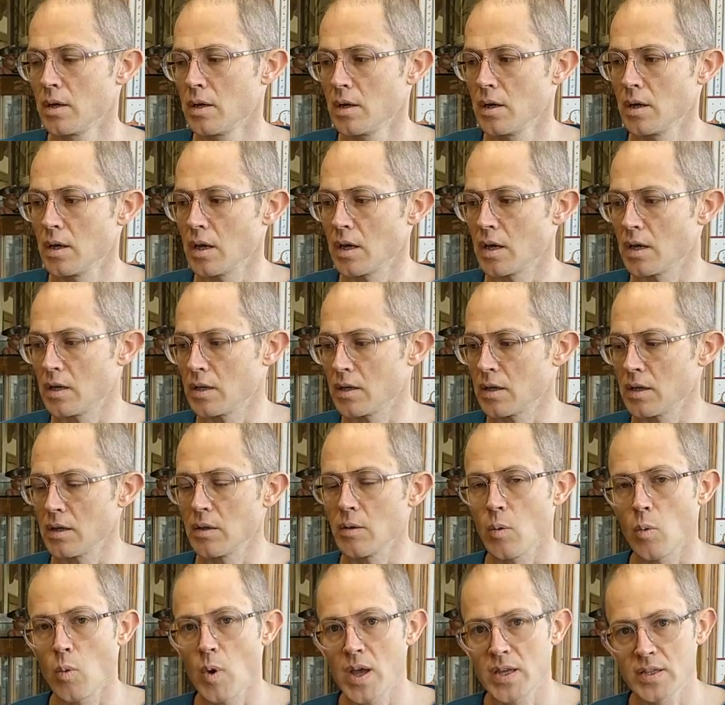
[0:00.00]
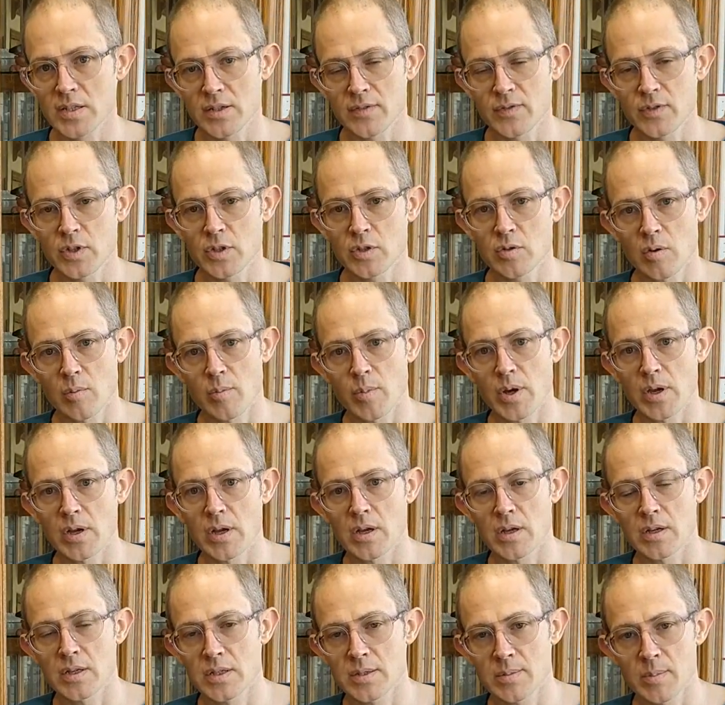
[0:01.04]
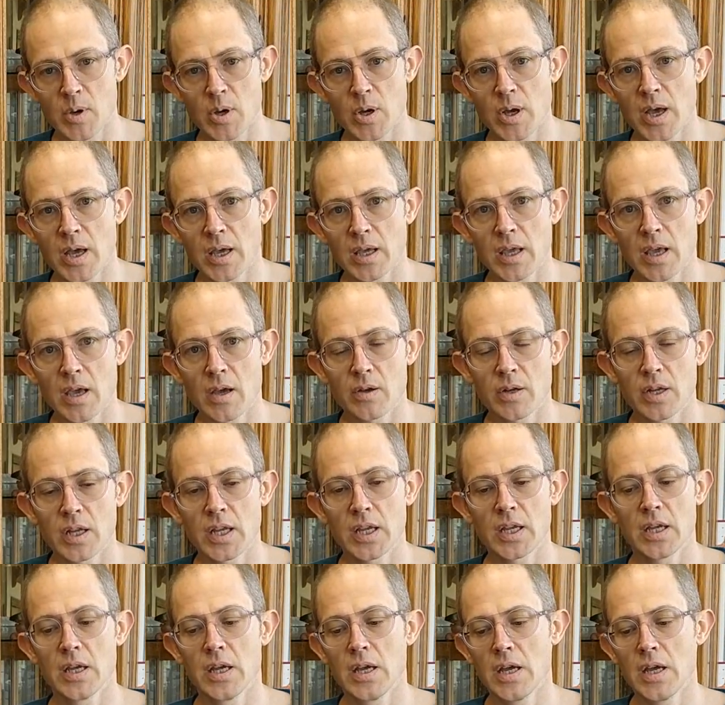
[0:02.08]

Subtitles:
and in the west of Xishuangbanna is Menghai County.